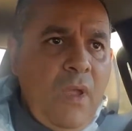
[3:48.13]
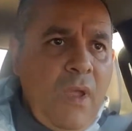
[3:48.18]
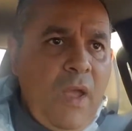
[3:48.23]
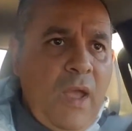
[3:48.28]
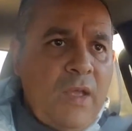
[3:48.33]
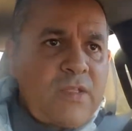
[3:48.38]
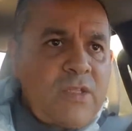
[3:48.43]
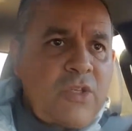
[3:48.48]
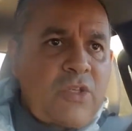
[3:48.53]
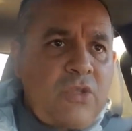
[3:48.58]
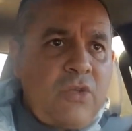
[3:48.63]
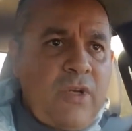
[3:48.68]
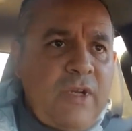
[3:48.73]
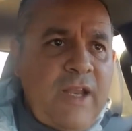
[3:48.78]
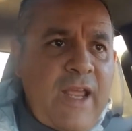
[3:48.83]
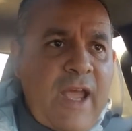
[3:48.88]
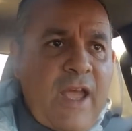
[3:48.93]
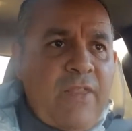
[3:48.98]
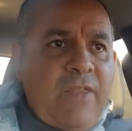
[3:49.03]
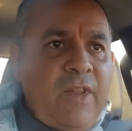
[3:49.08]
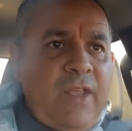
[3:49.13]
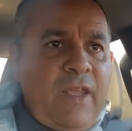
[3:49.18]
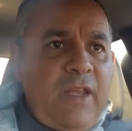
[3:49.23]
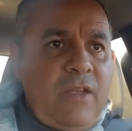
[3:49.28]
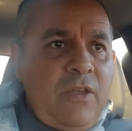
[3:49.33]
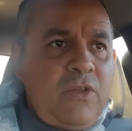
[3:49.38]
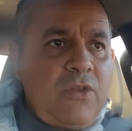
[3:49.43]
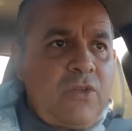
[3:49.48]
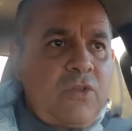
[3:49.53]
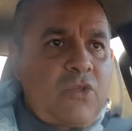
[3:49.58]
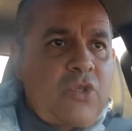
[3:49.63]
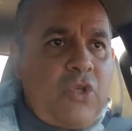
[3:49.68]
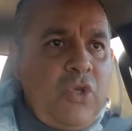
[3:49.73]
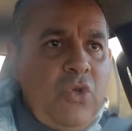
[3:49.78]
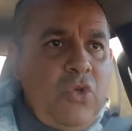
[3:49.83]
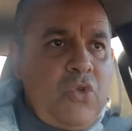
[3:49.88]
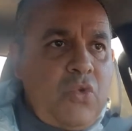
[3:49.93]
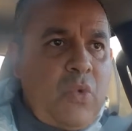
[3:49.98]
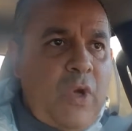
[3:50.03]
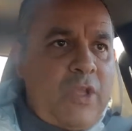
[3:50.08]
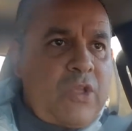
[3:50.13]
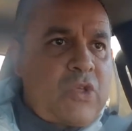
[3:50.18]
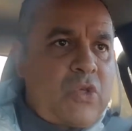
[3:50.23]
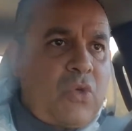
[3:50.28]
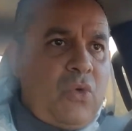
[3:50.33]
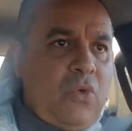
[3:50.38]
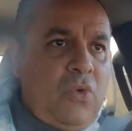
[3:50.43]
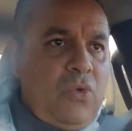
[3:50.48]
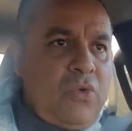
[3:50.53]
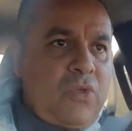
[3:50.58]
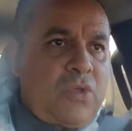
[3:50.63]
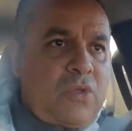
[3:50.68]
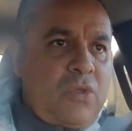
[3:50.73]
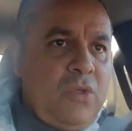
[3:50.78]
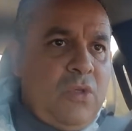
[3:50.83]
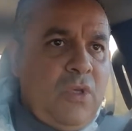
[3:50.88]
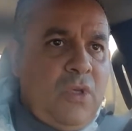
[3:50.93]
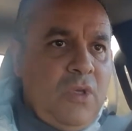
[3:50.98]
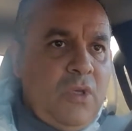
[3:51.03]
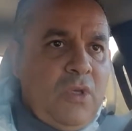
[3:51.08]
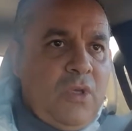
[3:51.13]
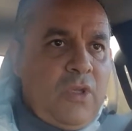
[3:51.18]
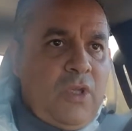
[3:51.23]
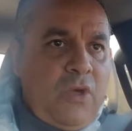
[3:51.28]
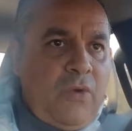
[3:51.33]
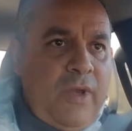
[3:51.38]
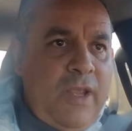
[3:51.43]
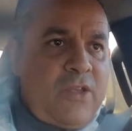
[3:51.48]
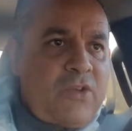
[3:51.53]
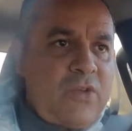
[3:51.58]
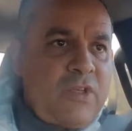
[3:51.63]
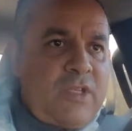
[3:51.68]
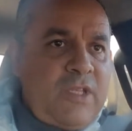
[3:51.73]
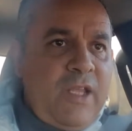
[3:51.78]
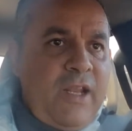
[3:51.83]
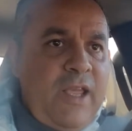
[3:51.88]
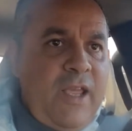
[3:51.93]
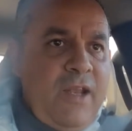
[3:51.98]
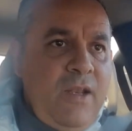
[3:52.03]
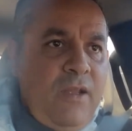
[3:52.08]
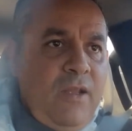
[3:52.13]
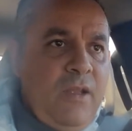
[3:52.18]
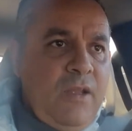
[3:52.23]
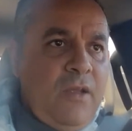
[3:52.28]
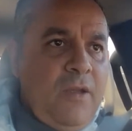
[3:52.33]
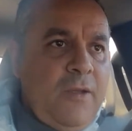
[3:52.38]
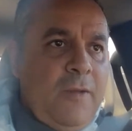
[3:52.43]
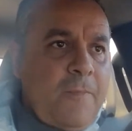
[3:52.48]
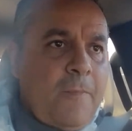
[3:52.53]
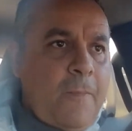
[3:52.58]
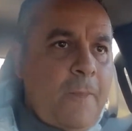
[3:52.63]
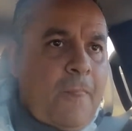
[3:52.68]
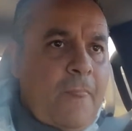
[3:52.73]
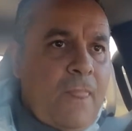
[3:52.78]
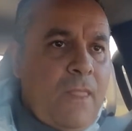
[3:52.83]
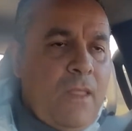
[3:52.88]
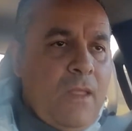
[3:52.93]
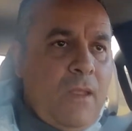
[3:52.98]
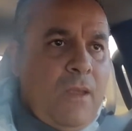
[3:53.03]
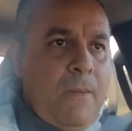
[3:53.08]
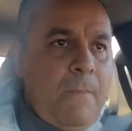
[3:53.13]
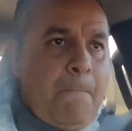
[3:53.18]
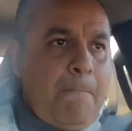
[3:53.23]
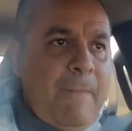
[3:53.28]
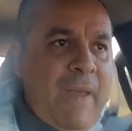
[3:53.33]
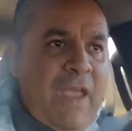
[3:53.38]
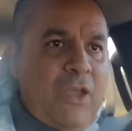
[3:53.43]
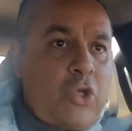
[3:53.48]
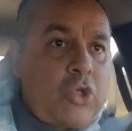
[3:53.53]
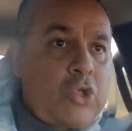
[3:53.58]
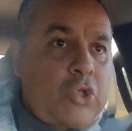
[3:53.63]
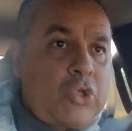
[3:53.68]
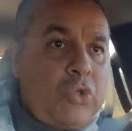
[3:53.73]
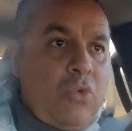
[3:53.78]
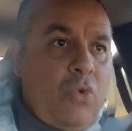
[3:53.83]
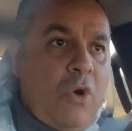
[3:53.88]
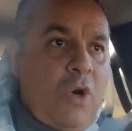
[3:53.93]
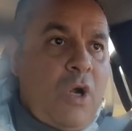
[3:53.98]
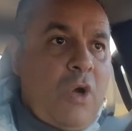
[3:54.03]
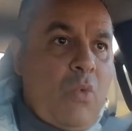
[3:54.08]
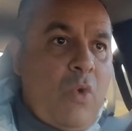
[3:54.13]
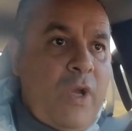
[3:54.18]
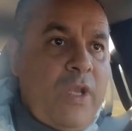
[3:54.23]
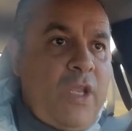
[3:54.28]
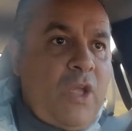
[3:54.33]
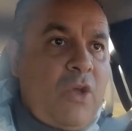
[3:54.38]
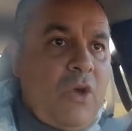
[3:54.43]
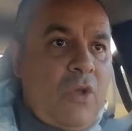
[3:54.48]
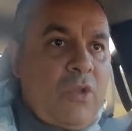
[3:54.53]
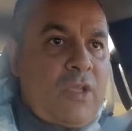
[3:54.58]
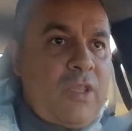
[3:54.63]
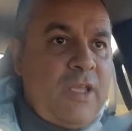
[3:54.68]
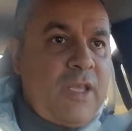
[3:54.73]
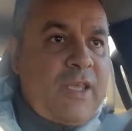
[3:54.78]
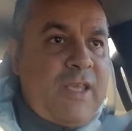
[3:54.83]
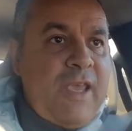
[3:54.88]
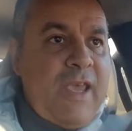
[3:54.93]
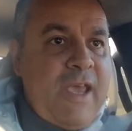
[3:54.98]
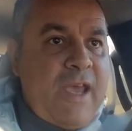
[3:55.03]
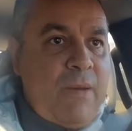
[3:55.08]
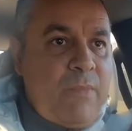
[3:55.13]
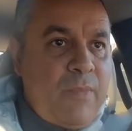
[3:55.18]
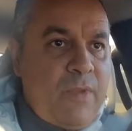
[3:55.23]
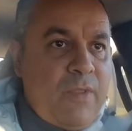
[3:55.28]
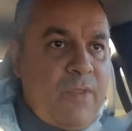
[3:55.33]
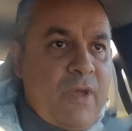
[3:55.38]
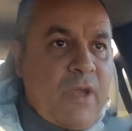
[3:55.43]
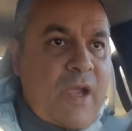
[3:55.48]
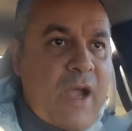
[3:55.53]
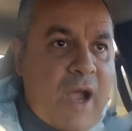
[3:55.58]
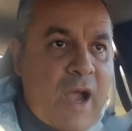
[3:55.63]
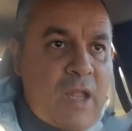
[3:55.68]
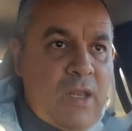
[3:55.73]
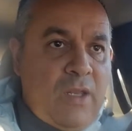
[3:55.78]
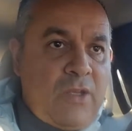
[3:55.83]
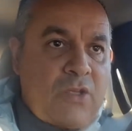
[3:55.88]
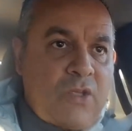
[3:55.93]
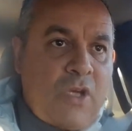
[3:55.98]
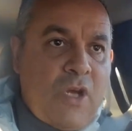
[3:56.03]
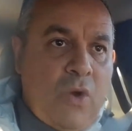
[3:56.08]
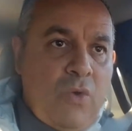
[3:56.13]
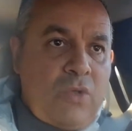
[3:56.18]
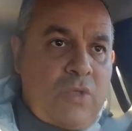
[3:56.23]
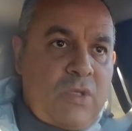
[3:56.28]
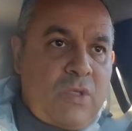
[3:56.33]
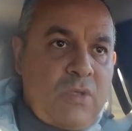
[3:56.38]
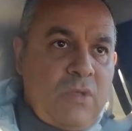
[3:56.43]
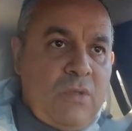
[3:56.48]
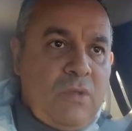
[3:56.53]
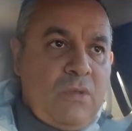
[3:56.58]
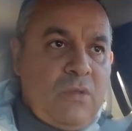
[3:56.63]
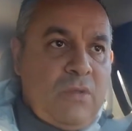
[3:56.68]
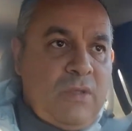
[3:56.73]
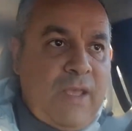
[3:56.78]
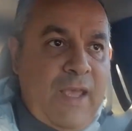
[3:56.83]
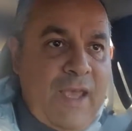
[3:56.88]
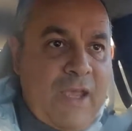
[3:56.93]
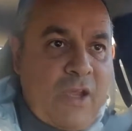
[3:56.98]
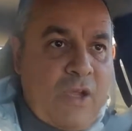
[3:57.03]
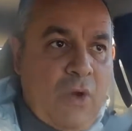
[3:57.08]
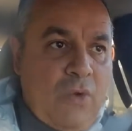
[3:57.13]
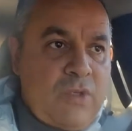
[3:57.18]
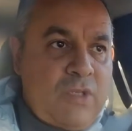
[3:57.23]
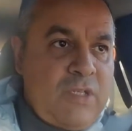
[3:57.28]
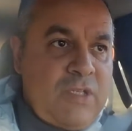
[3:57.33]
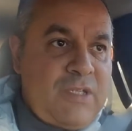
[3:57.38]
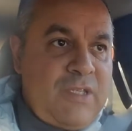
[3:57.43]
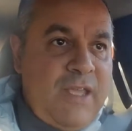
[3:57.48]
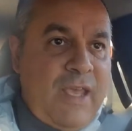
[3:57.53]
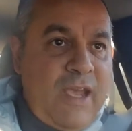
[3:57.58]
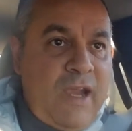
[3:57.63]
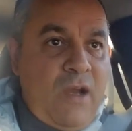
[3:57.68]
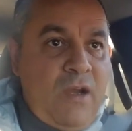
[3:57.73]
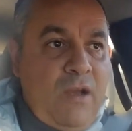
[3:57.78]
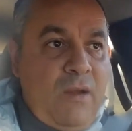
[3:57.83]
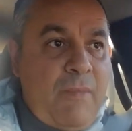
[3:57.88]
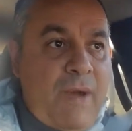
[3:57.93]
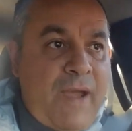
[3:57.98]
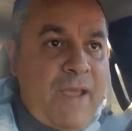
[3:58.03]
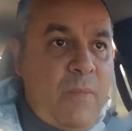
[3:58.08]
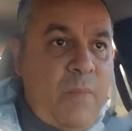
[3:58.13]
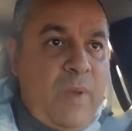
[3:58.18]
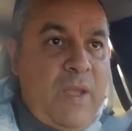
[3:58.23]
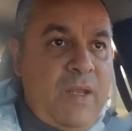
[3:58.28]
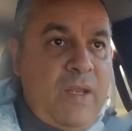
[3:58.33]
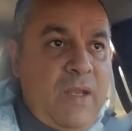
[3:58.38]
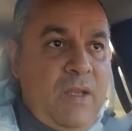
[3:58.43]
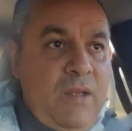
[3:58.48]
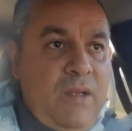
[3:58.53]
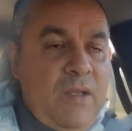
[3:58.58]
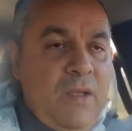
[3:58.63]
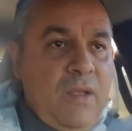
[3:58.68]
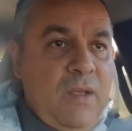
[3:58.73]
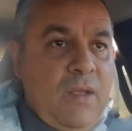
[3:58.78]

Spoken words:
as a student athlete, choose what schools you're interested in. Make sure when you go to the camp, the college coach, the head coach is there, in my opinion.